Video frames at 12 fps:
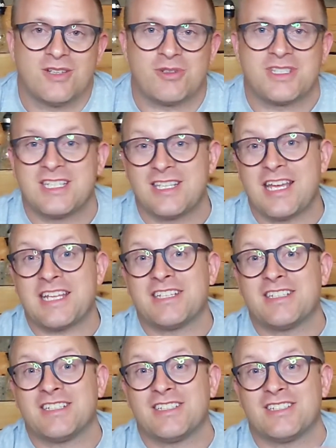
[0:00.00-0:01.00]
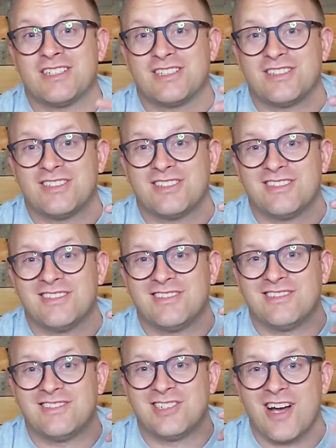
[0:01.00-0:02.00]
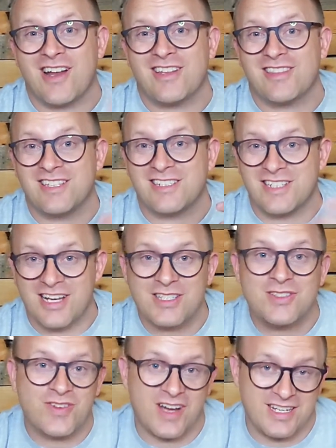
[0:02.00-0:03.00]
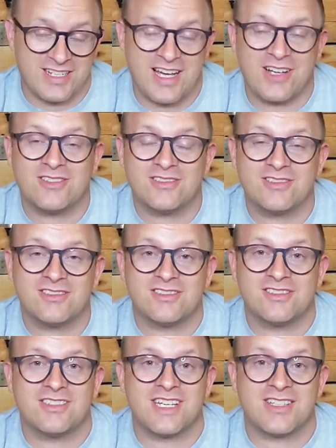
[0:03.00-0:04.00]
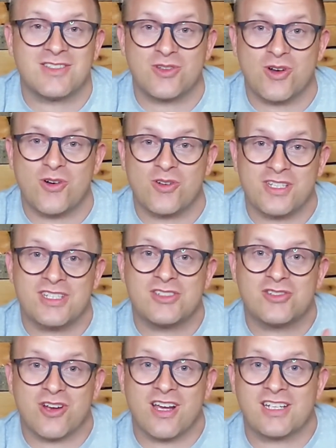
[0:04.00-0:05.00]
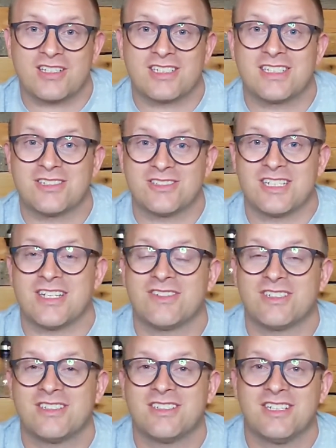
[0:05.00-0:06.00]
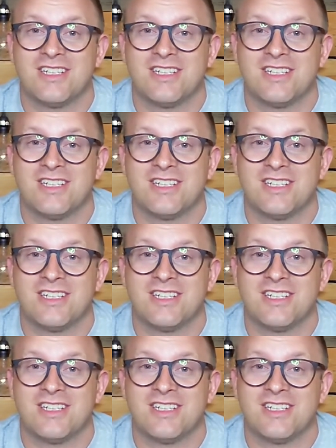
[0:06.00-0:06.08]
We see that Jonathan does find out that Saul is trying to kill David.